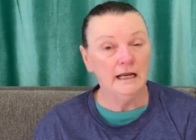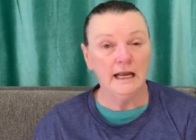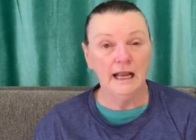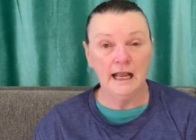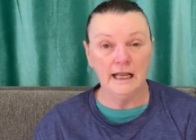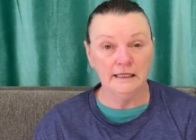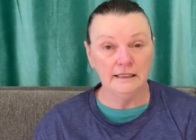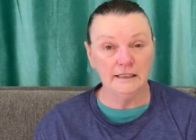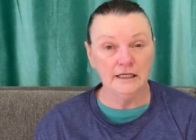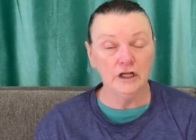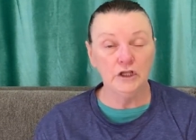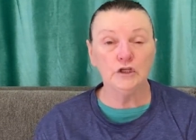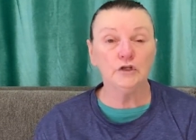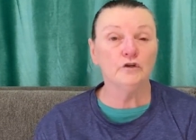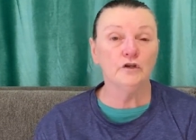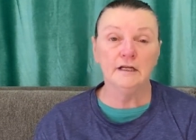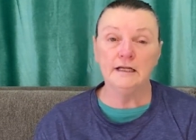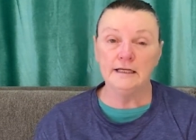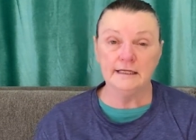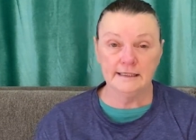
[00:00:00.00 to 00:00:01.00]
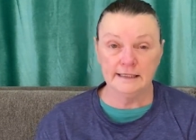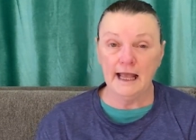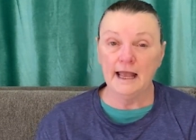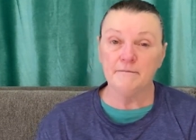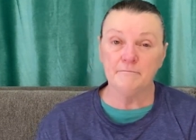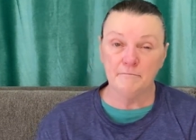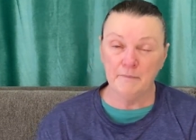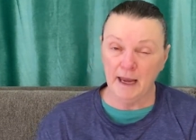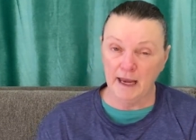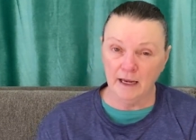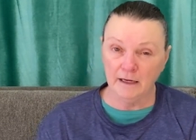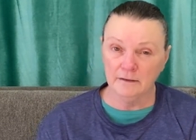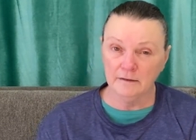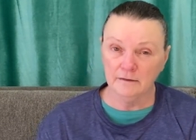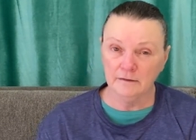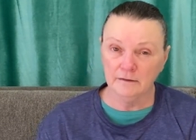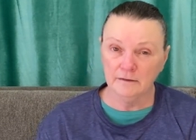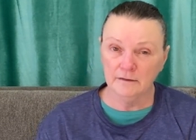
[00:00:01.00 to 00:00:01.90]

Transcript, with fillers: And neither is that man.